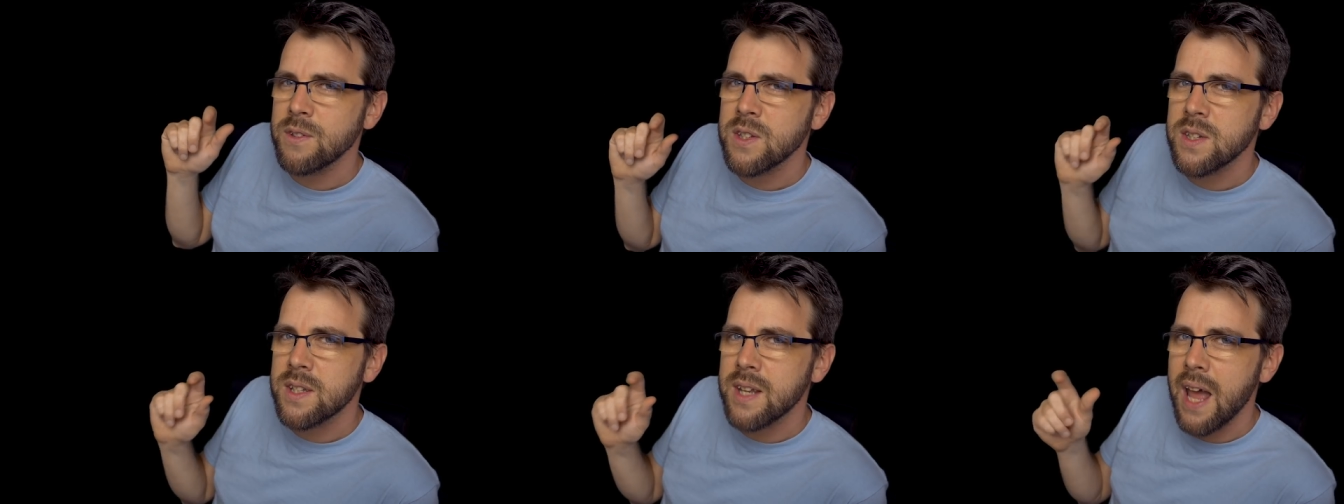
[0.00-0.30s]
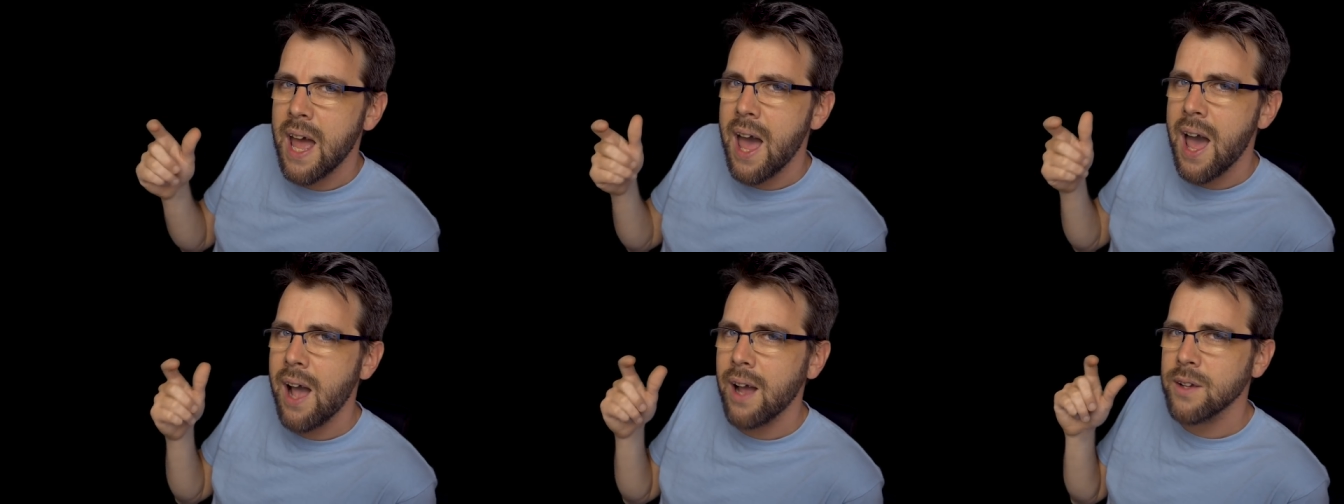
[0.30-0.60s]

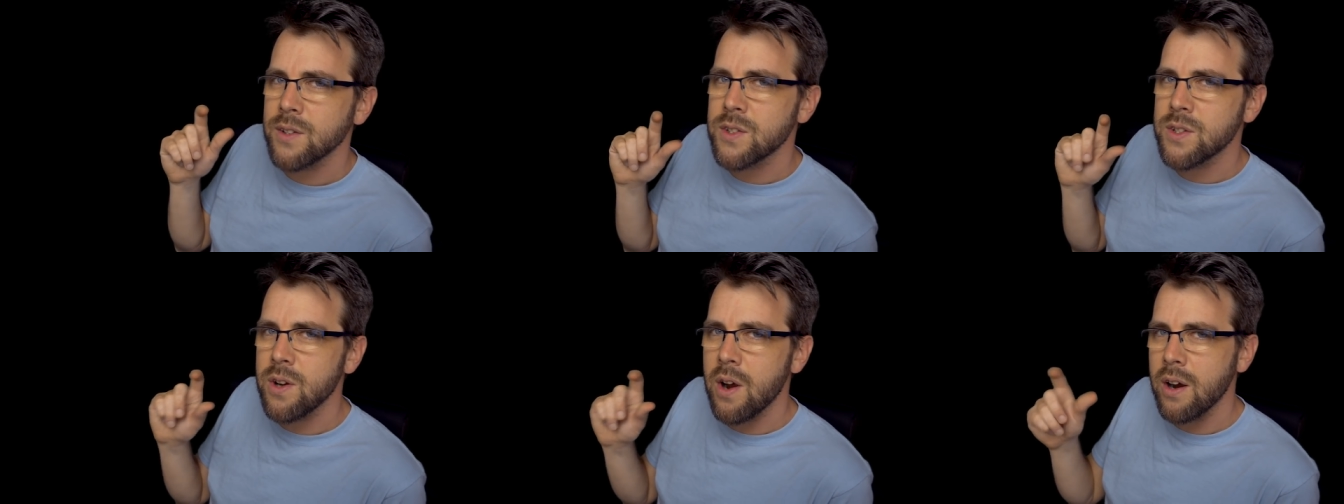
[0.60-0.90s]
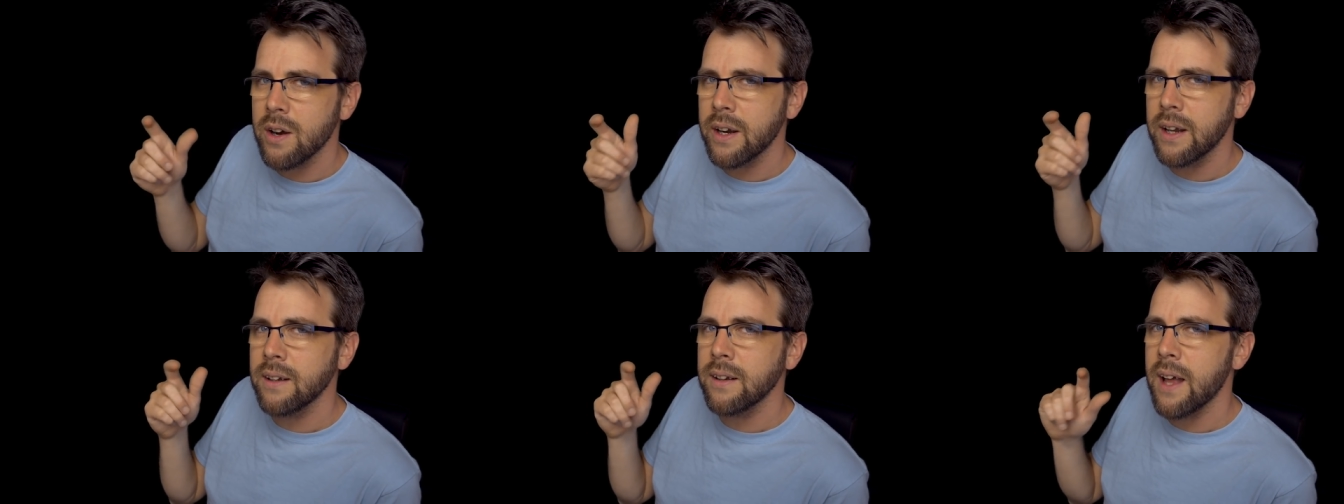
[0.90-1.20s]
stack
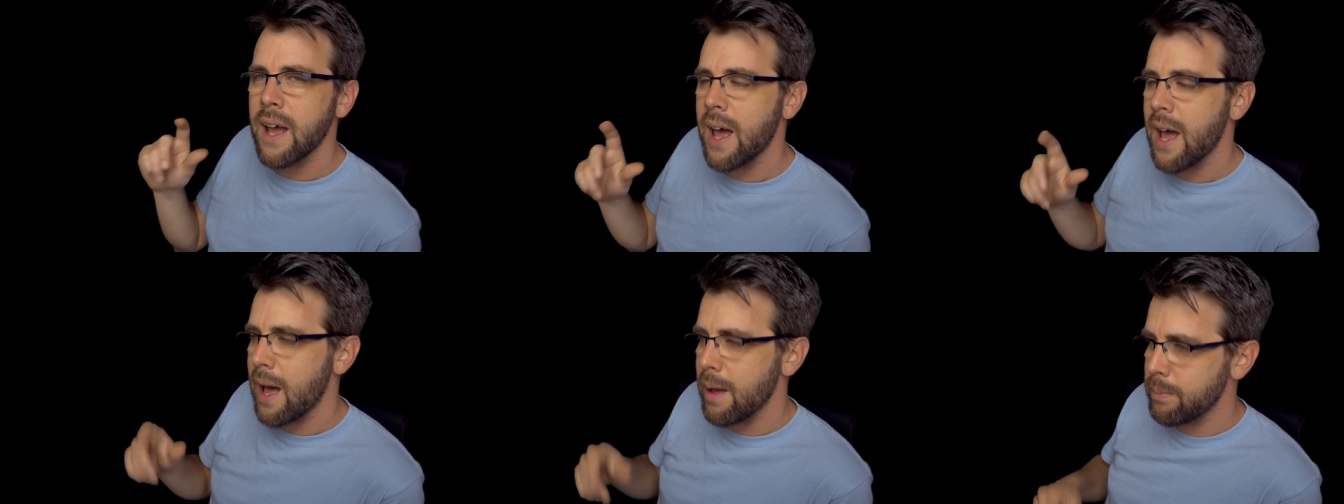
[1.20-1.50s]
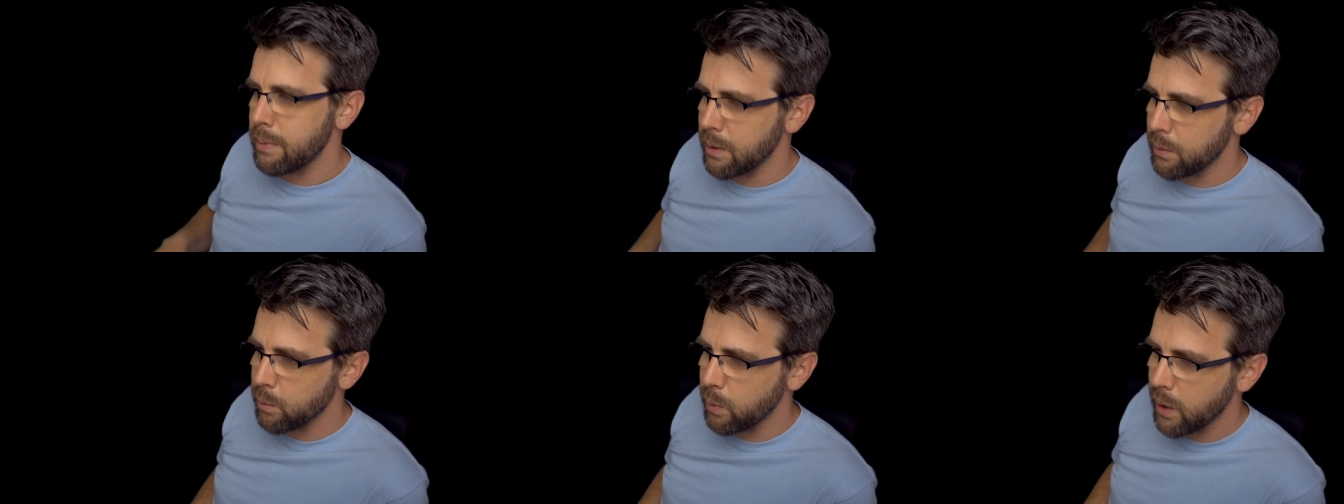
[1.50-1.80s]
starting to
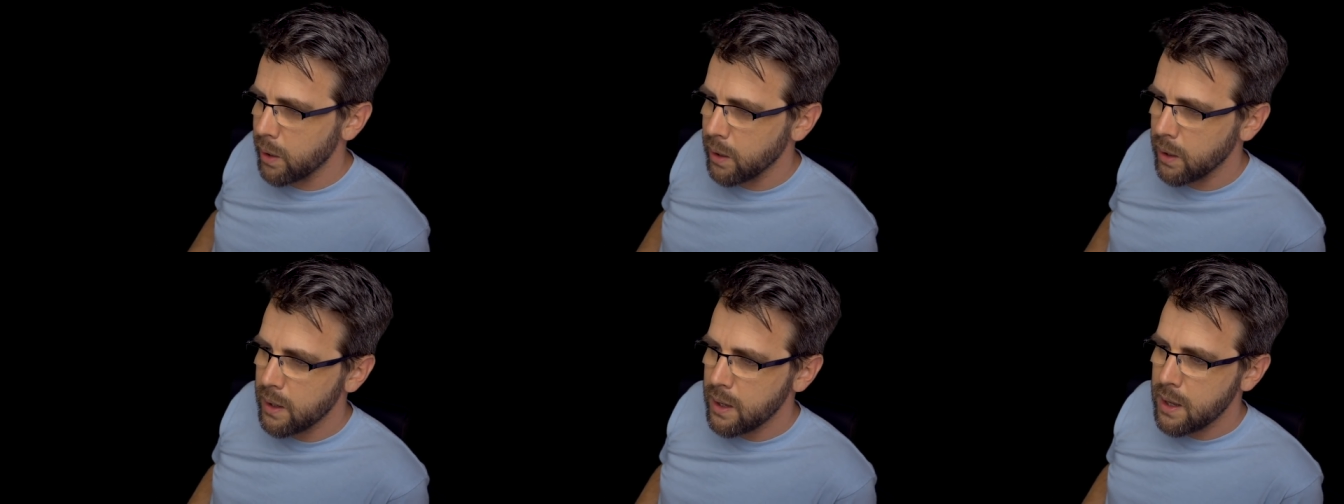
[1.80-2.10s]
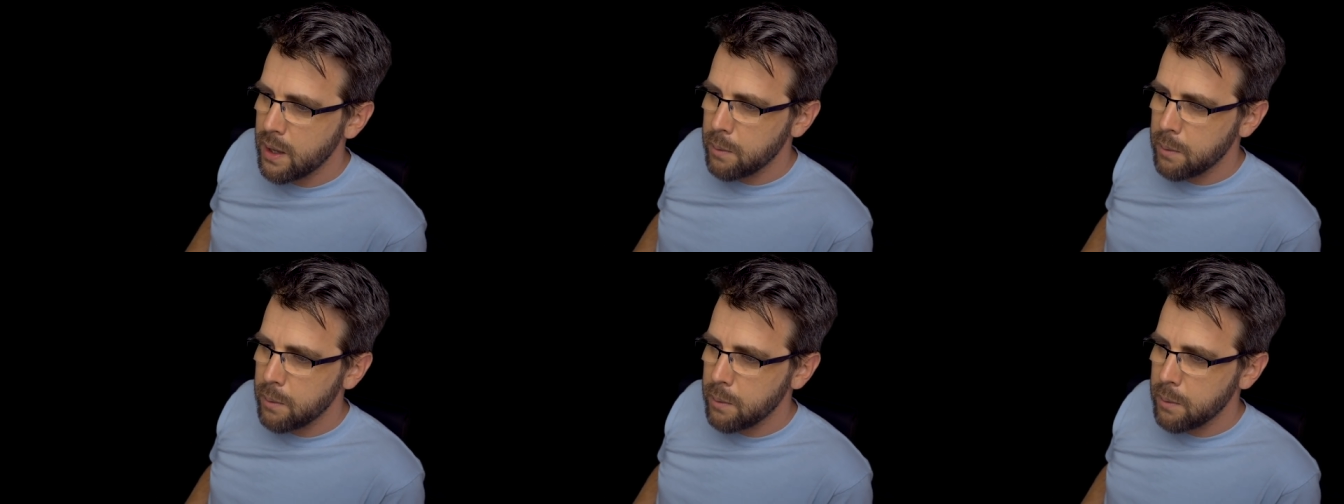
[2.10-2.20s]
happen where